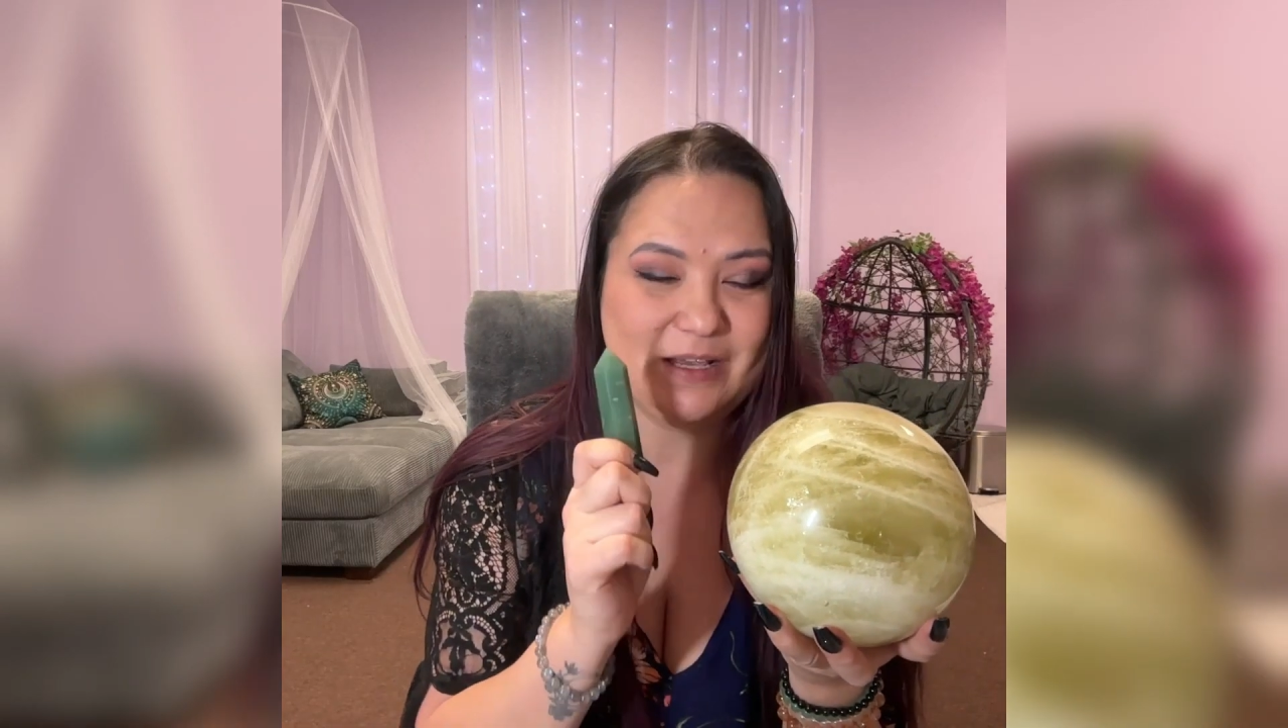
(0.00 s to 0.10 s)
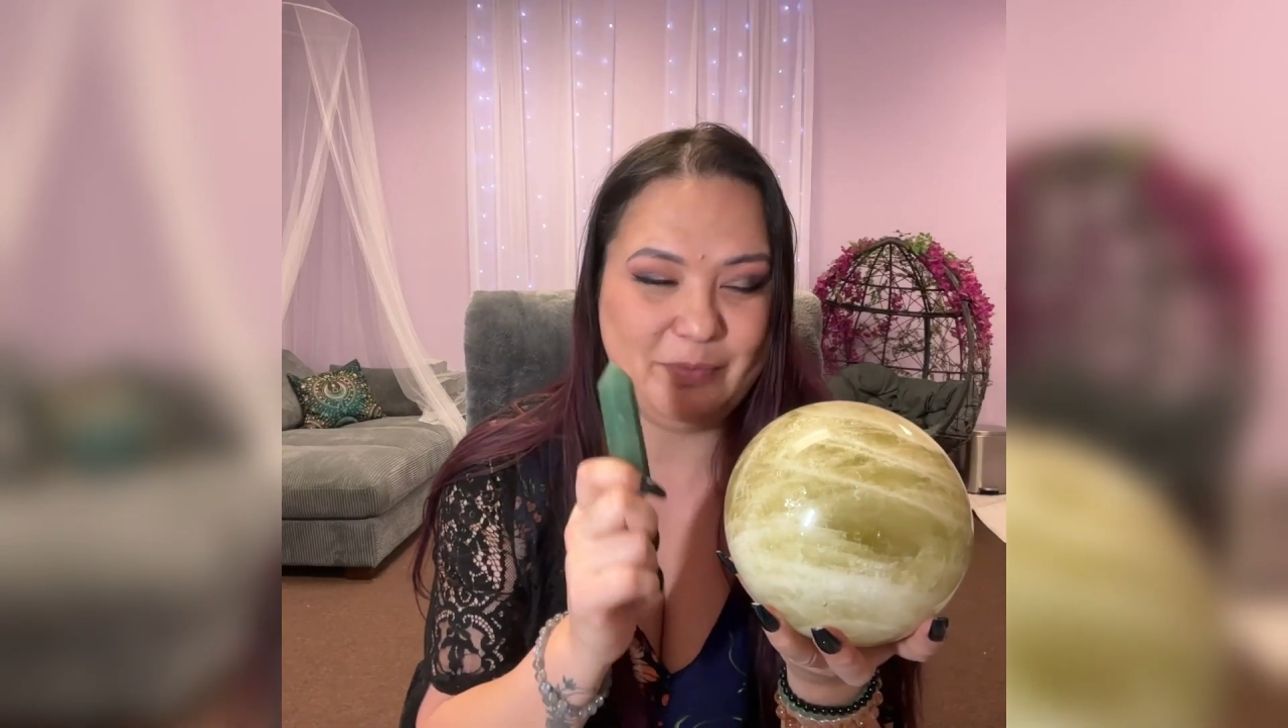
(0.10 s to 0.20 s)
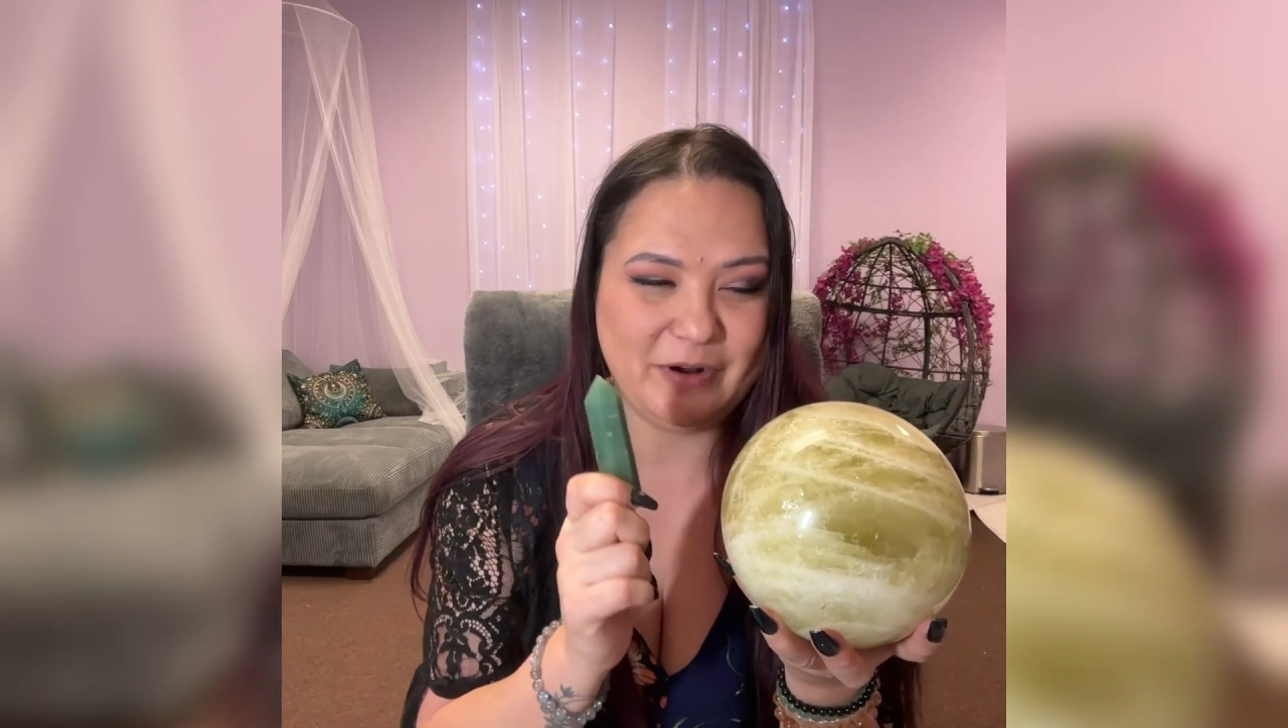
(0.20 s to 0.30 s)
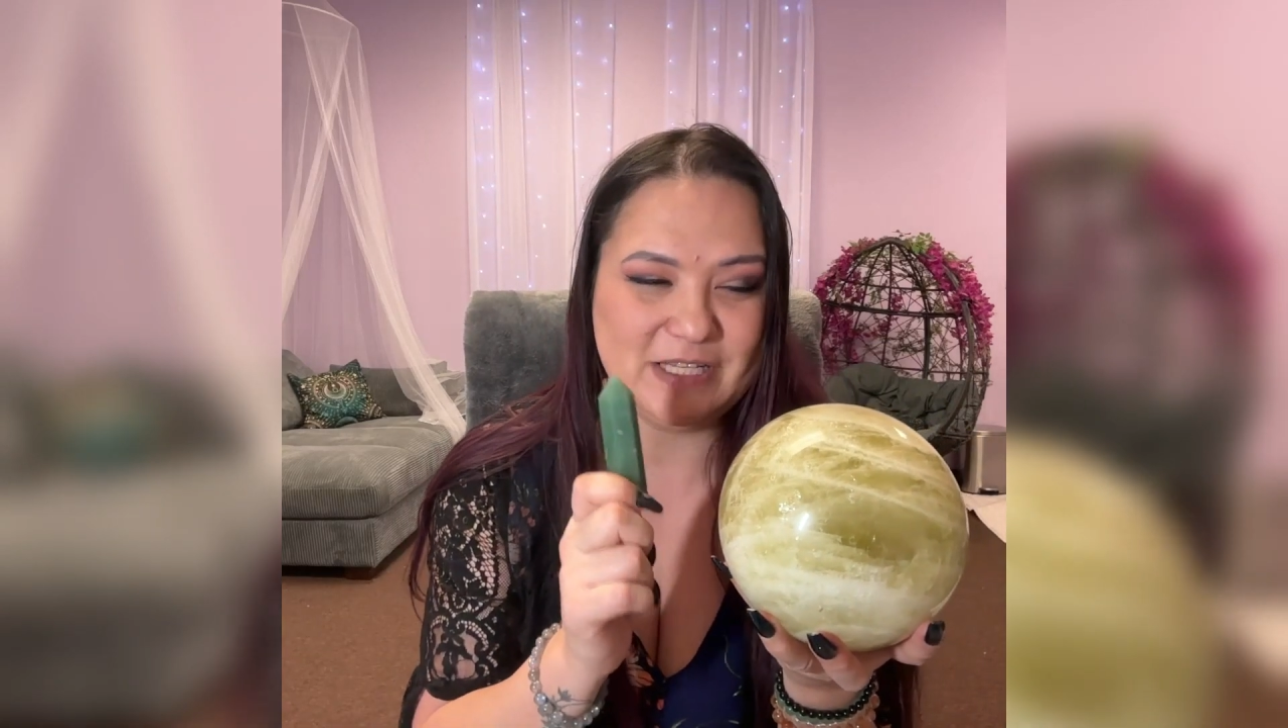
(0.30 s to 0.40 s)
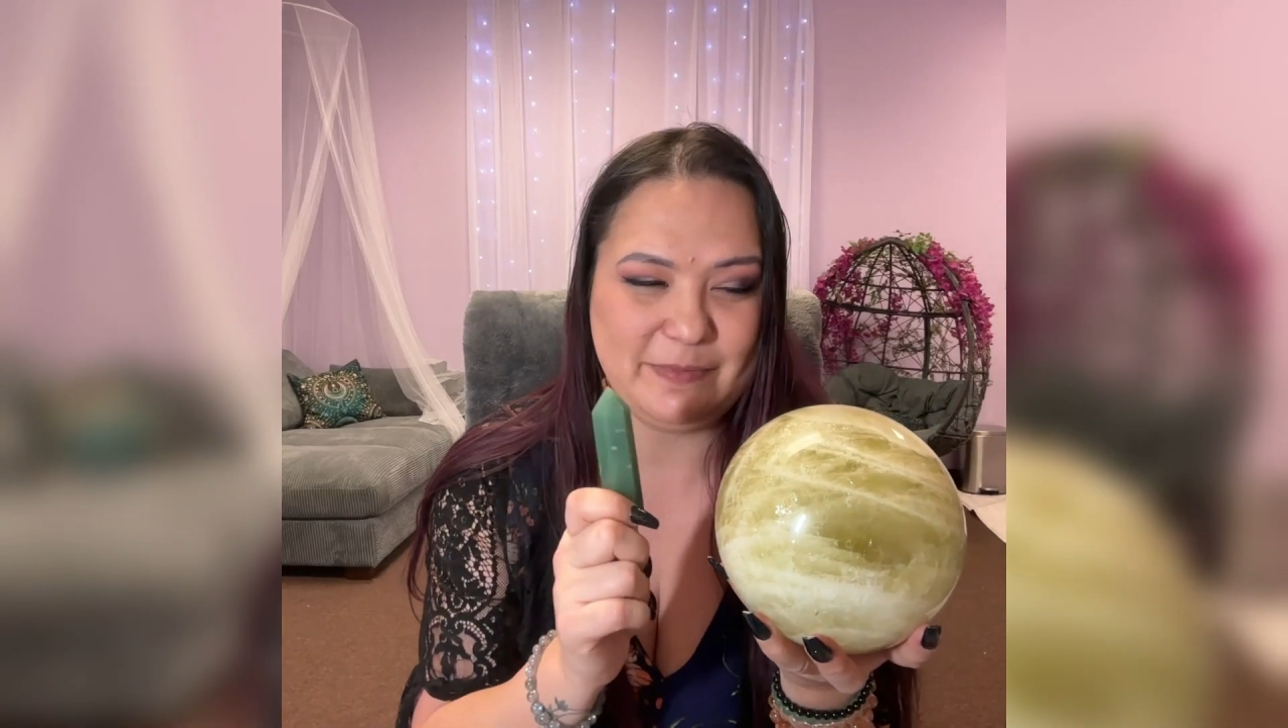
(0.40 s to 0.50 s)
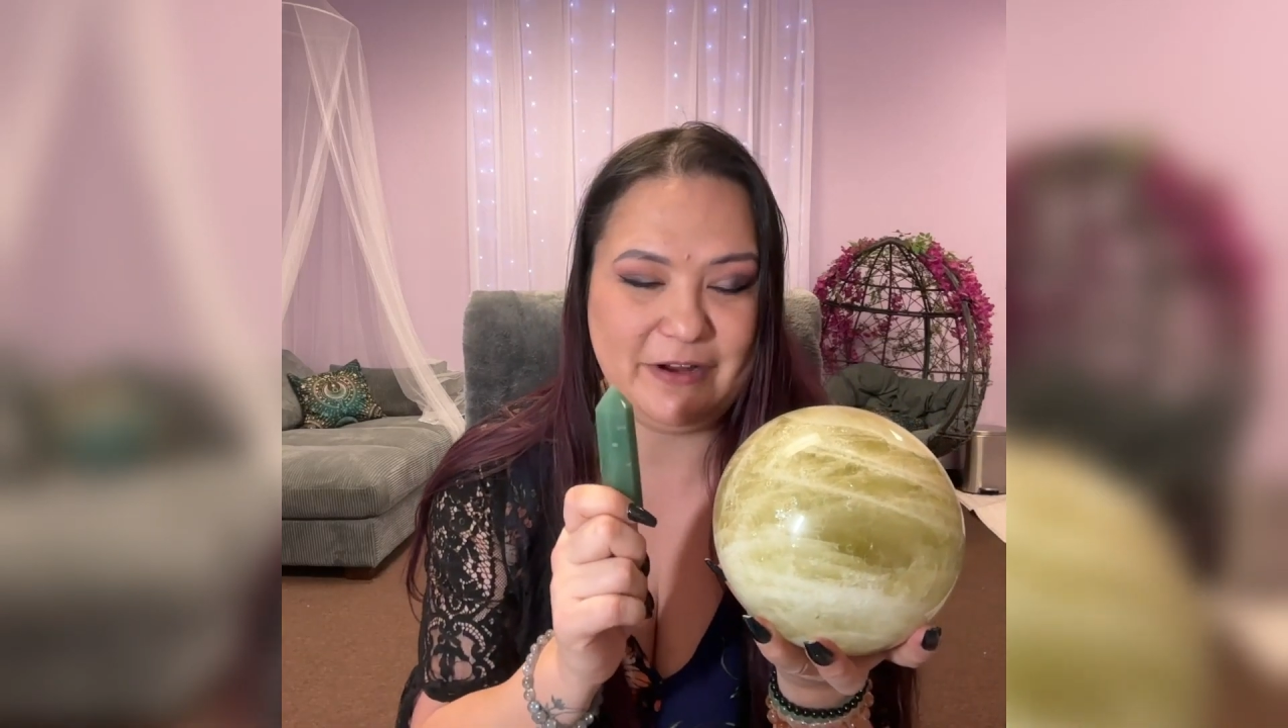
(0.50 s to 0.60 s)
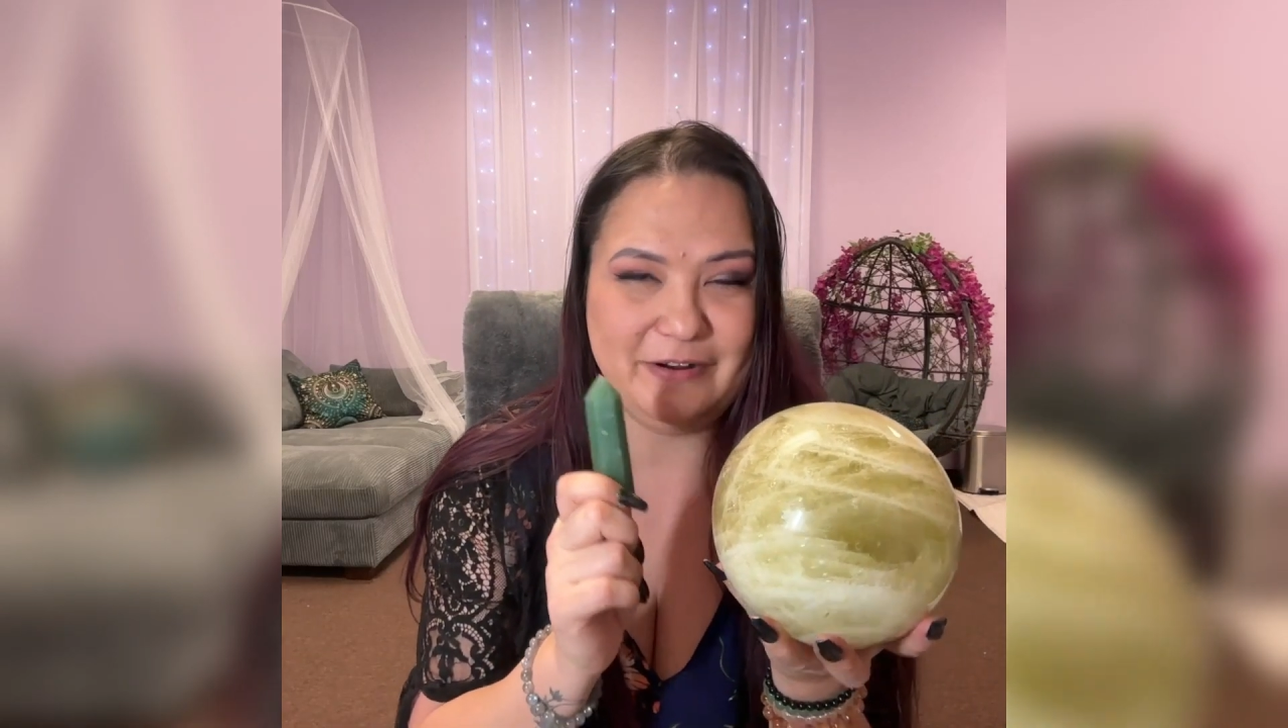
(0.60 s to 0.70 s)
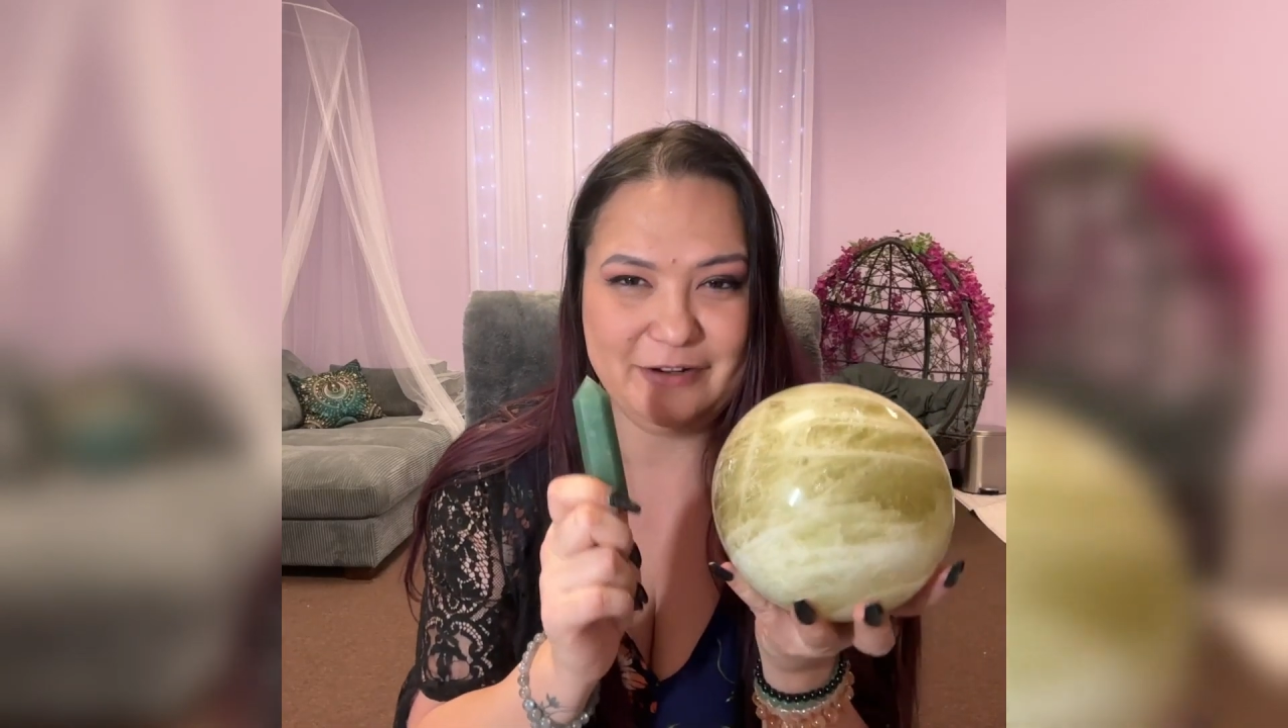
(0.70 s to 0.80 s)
a prosperity